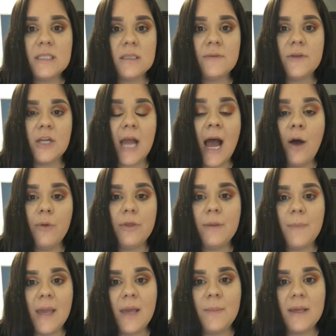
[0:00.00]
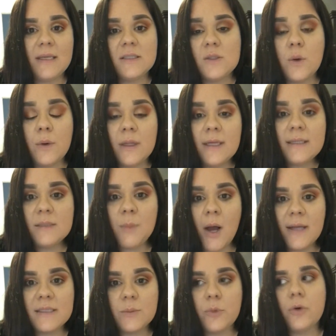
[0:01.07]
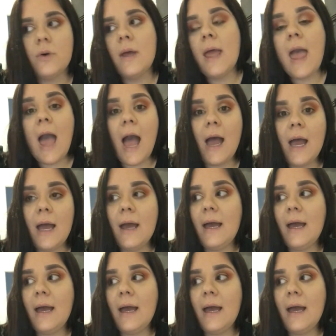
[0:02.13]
and she delivered a healthy baby, so it is possible.